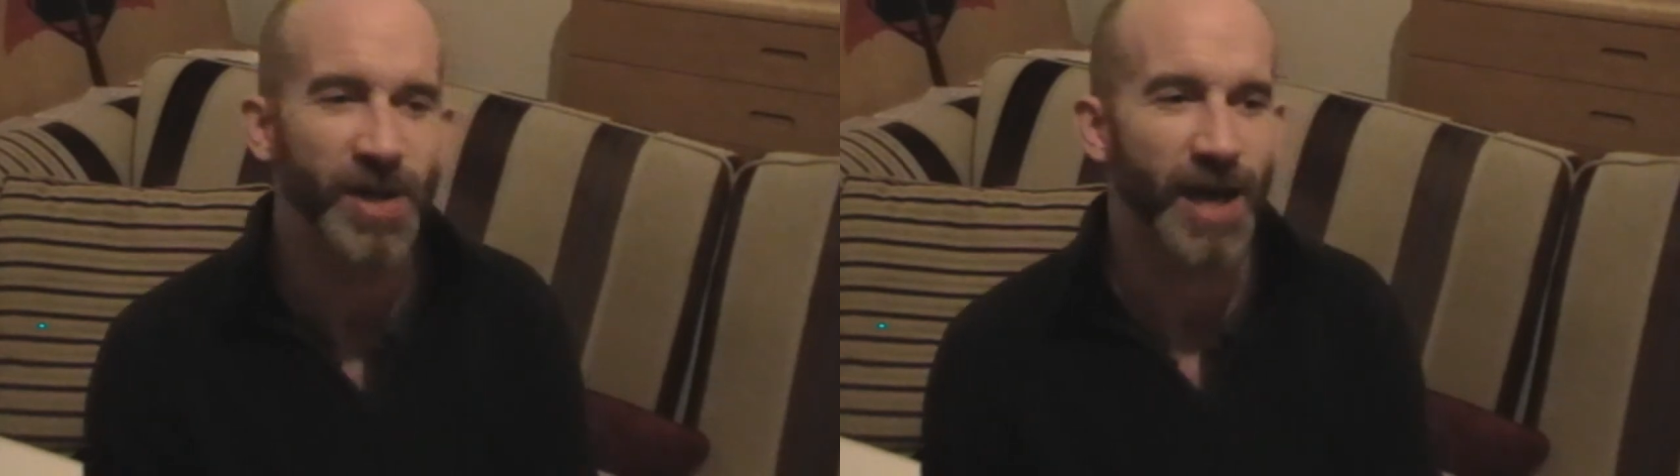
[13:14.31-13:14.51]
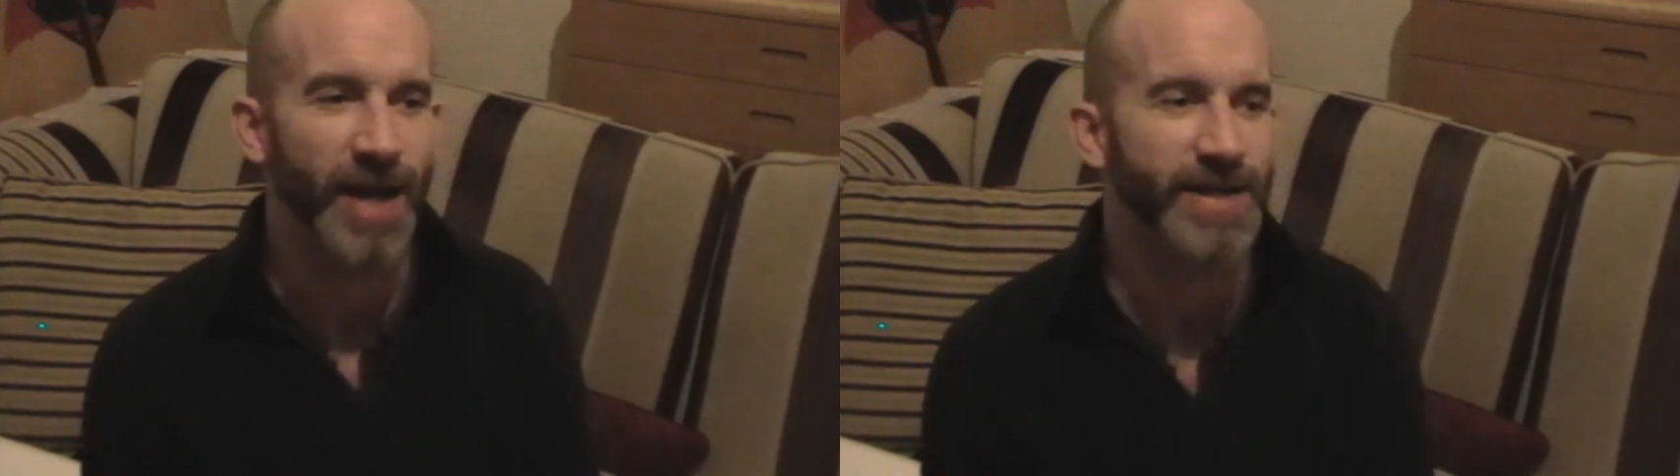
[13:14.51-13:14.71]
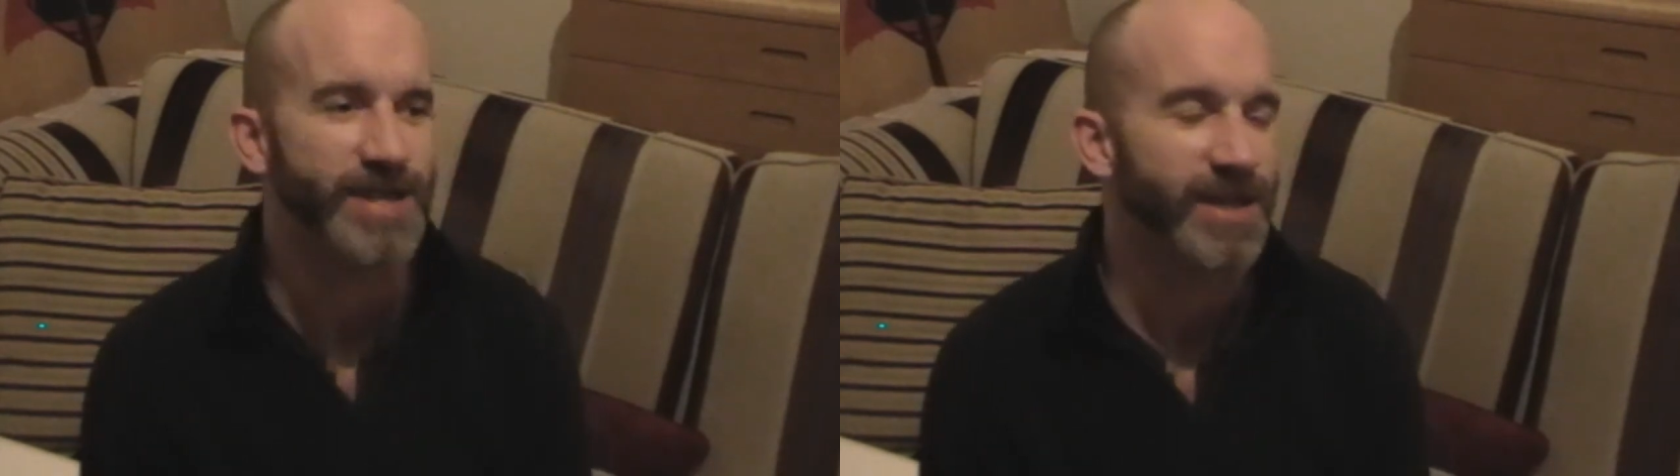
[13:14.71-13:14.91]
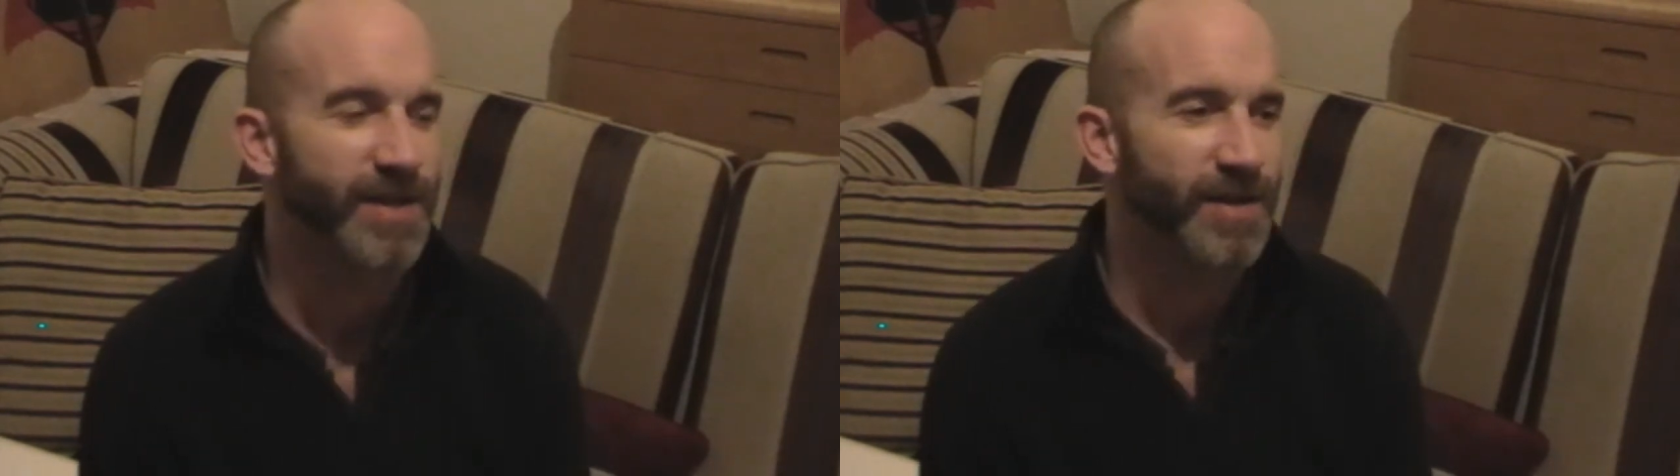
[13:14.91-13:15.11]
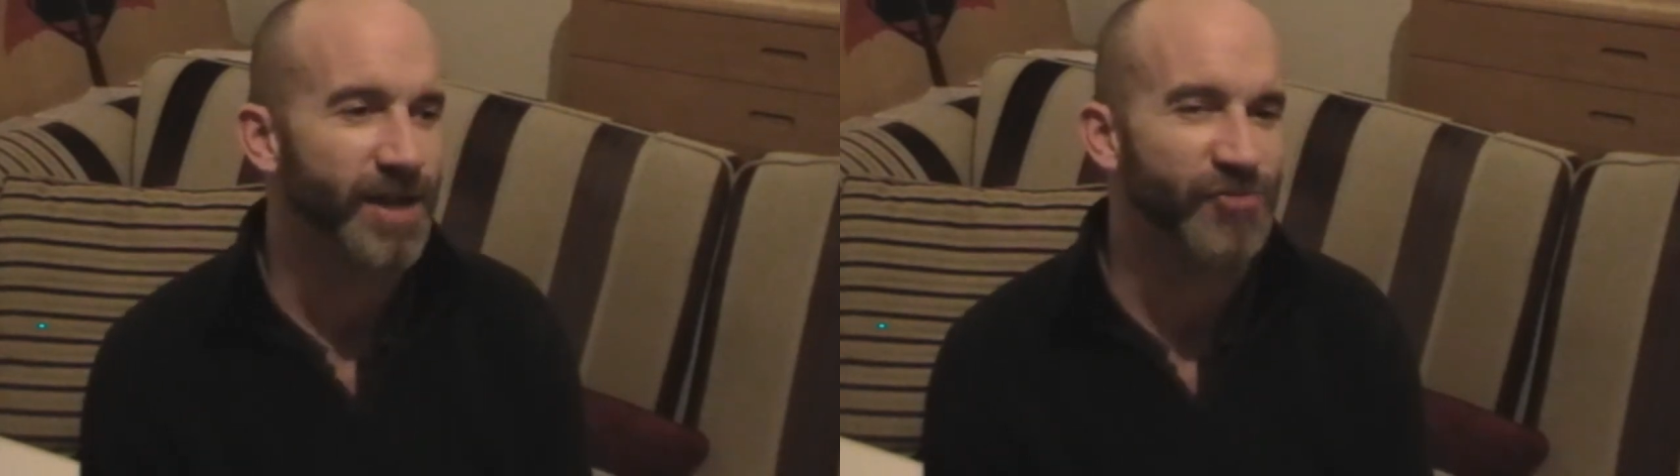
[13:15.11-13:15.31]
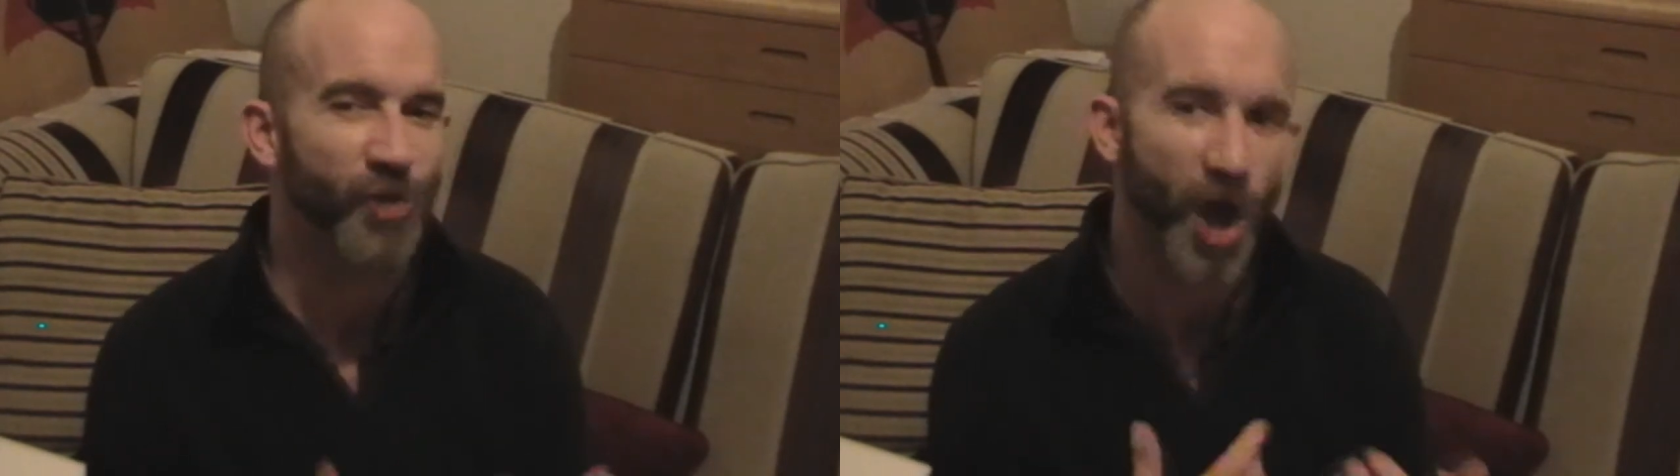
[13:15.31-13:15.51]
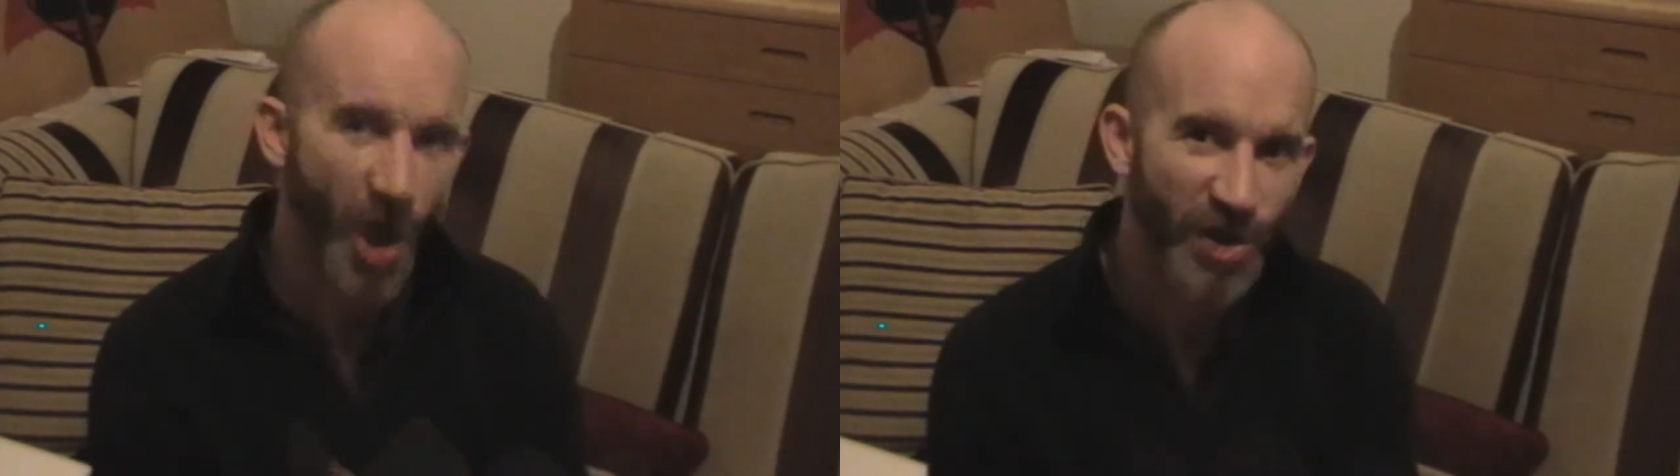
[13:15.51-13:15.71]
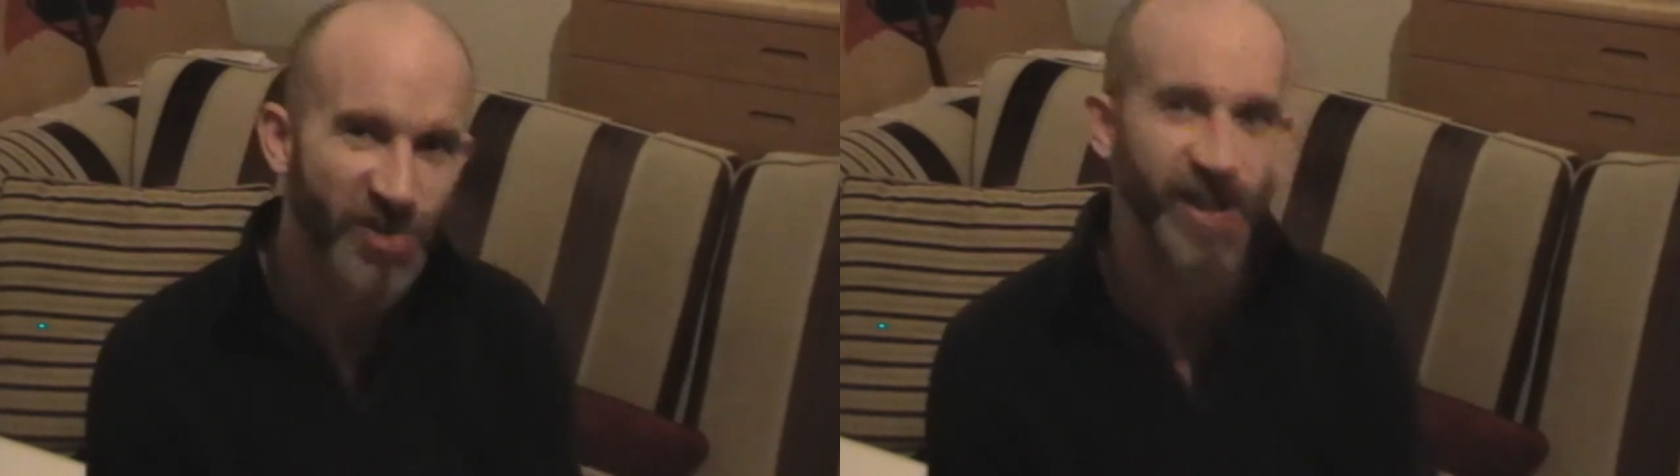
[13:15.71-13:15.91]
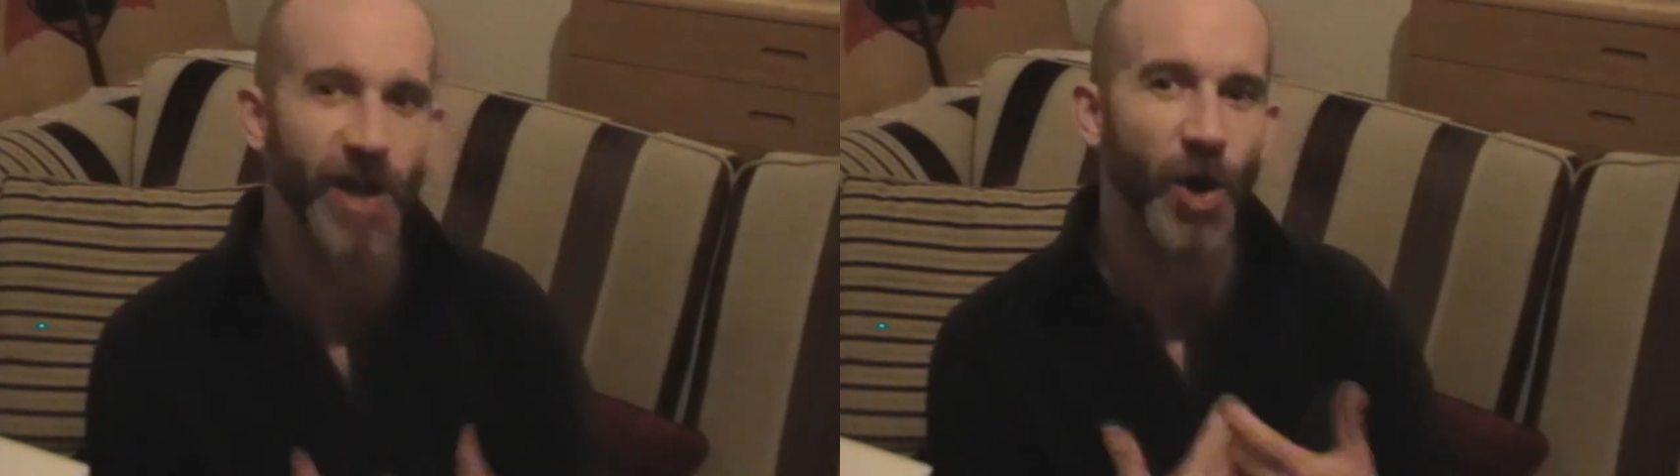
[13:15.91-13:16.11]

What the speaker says: and he's rehearsed it